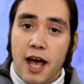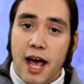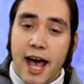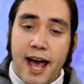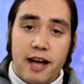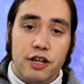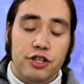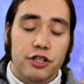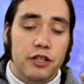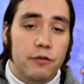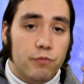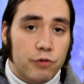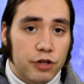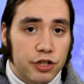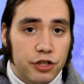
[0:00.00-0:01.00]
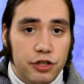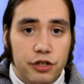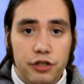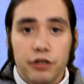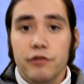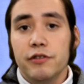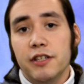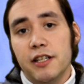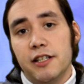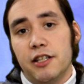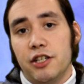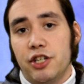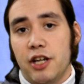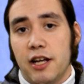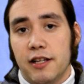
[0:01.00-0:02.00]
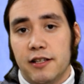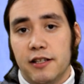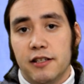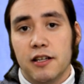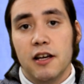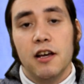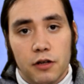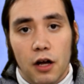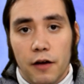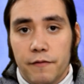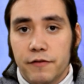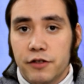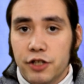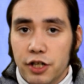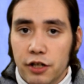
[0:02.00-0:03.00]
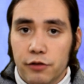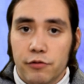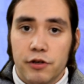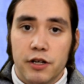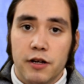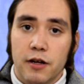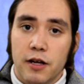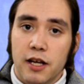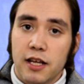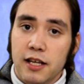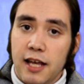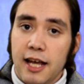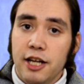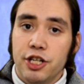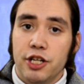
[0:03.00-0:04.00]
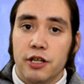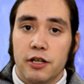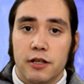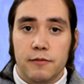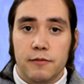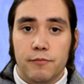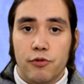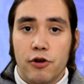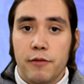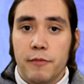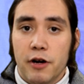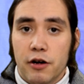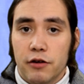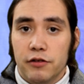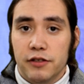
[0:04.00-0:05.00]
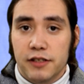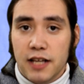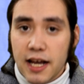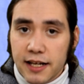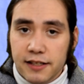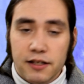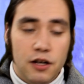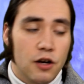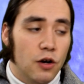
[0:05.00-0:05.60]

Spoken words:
actually reduces the chances of children engaging premarital sex